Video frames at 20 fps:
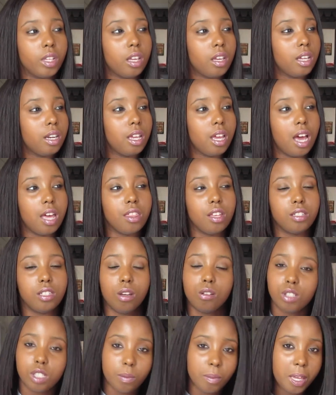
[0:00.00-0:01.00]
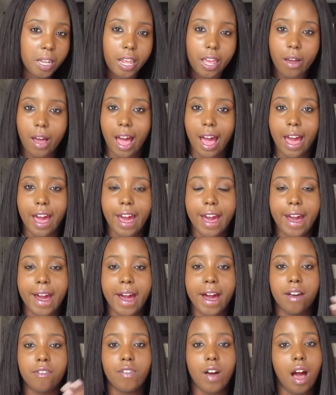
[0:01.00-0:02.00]
Any other social media I
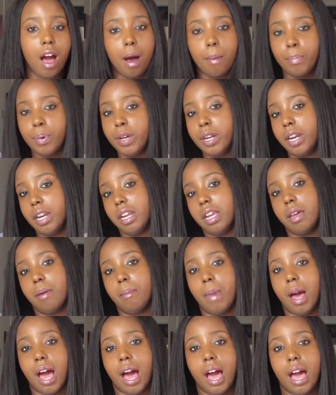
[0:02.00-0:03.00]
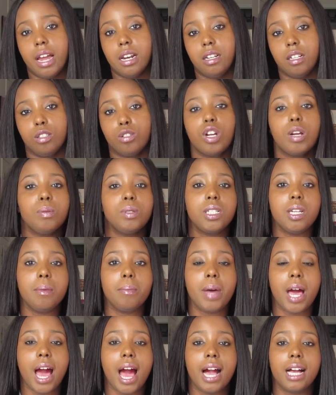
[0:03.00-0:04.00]
have, I'll put it in my description
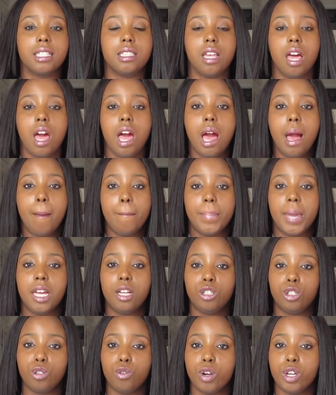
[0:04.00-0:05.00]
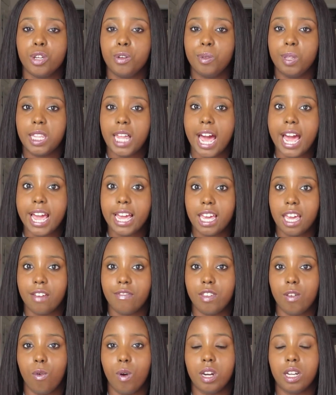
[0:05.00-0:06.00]
box. Make sure you like
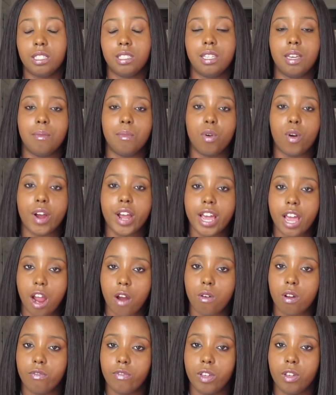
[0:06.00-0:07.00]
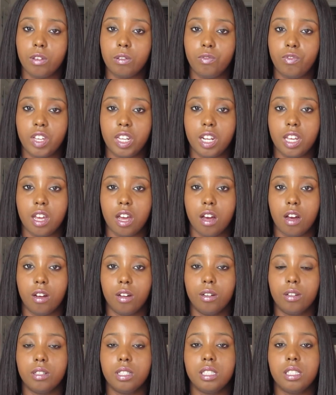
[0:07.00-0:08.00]
if you want to see more hair review
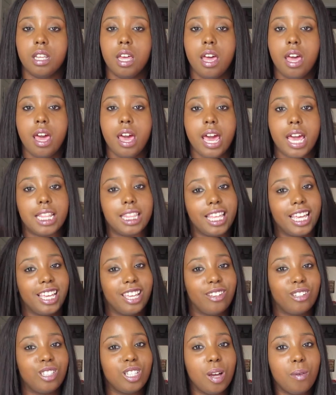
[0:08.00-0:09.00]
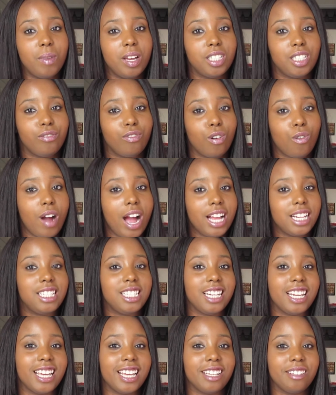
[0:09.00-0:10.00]
videos, and thank you so much for
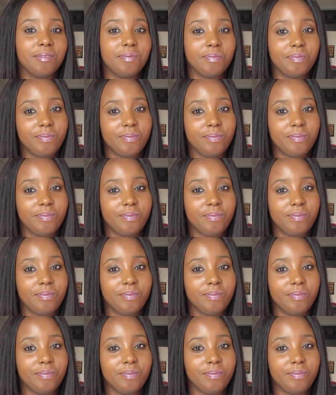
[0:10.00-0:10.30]
watching.